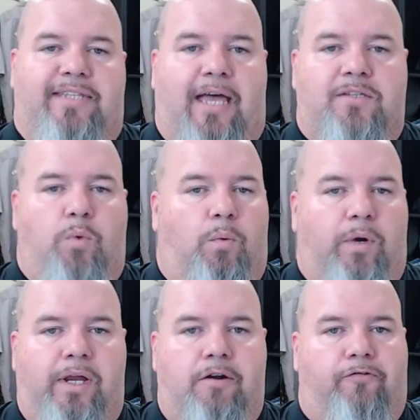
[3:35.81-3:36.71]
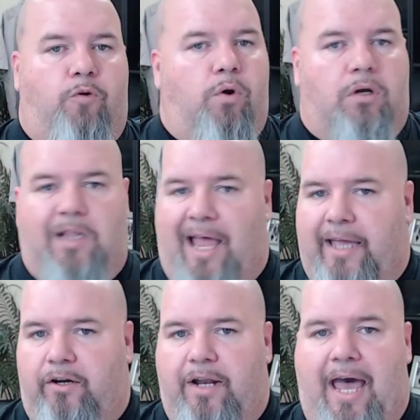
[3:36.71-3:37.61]
That's what we're here for,
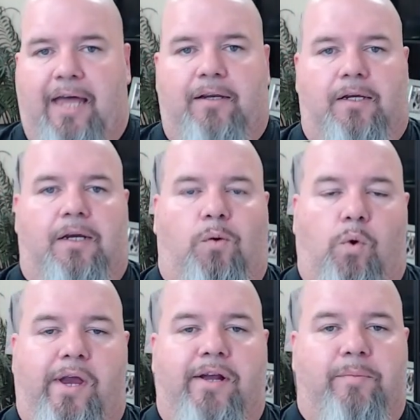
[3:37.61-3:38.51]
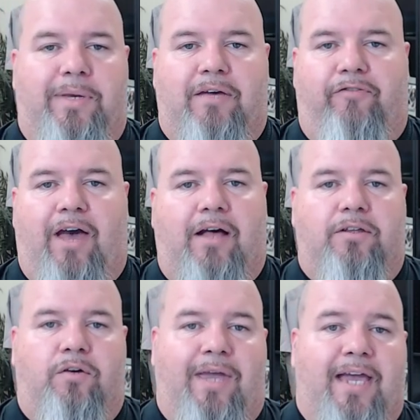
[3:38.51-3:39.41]
client or not. We're here to be of
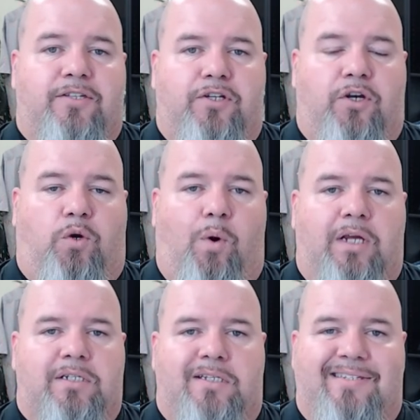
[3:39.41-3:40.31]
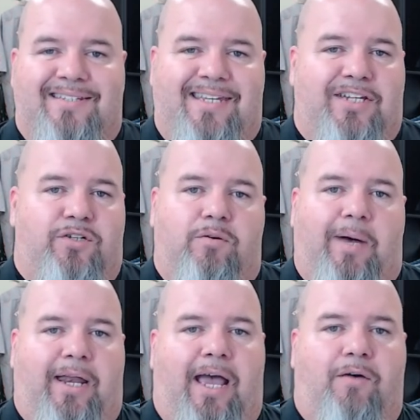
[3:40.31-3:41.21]
value, answer your questions, and teach you
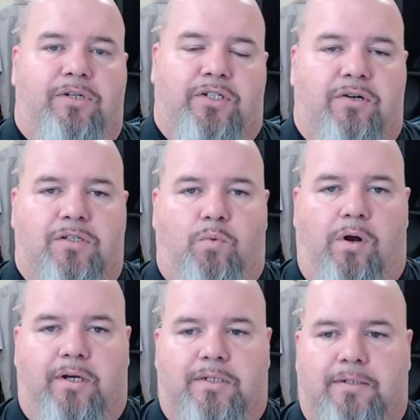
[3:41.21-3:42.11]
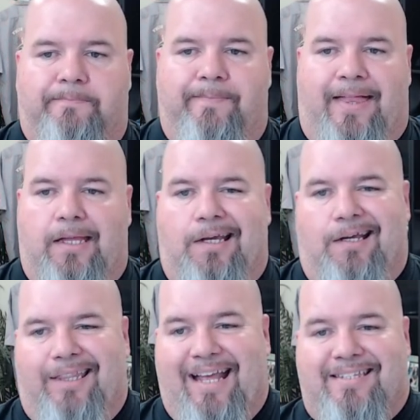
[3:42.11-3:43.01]
about how insurance works.
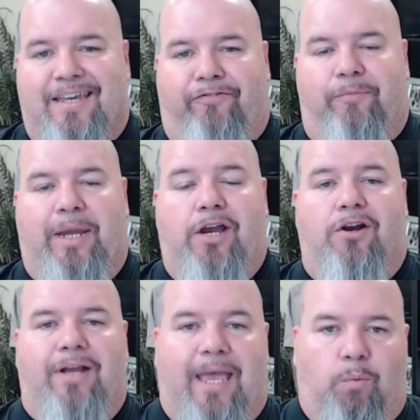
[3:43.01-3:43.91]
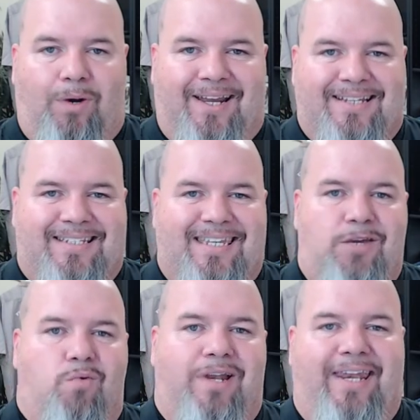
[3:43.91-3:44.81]
That's it from here, and we're going to see
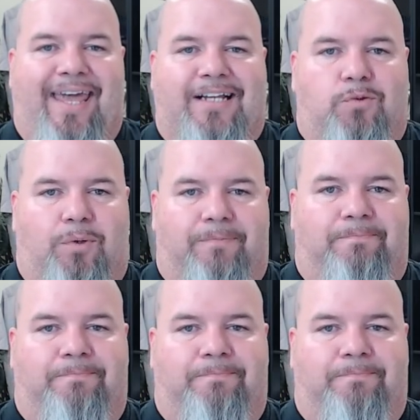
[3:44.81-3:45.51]
you on the next one.